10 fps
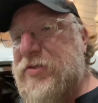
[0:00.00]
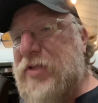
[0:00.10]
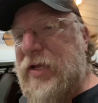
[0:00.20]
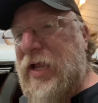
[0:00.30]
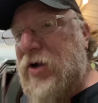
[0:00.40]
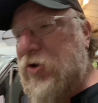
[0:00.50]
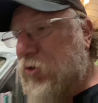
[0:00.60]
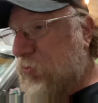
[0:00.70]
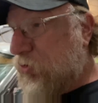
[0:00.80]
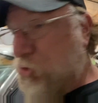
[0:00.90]
thing out
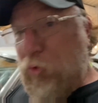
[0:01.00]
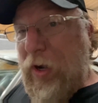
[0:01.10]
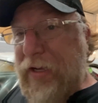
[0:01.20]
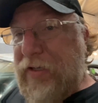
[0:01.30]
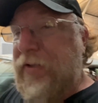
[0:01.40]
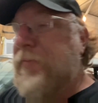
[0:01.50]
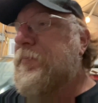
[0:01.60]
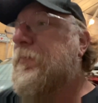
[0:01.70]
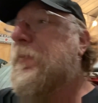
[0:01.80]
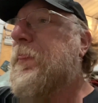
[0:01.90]
correctly,
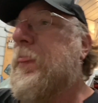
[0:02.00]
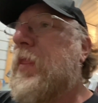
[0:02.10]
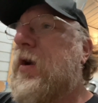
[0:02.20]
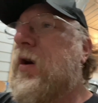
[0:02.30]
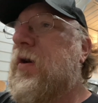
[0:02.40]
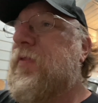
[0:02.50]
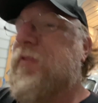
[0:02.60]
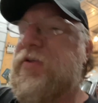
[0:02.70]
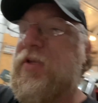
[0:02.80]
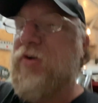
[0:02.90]

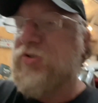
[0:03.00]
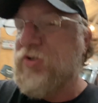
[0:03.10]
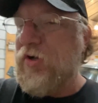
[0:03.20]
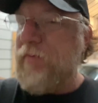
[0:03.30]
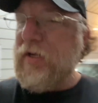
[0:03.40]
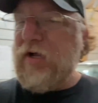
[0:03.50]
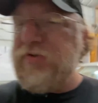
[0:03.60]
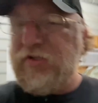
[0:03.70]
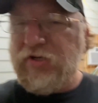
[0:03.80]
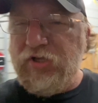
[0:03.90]
this all started because
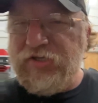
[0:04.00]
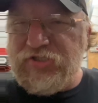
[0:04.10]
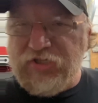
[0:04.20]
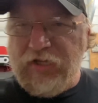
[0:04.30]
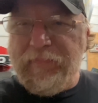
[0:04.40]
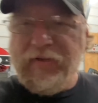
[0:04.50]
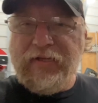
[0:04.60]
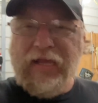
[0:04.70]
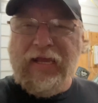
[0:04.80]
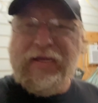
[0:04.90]
of the clutch
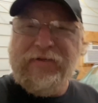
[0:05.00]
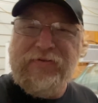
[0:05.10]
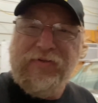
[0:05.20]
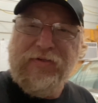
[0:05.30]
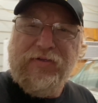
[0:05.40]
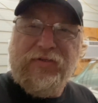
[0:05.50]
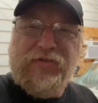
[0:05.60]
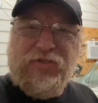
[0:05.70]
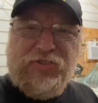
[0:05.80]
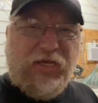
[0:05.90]
slipping at
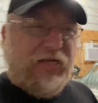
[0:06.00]
Shady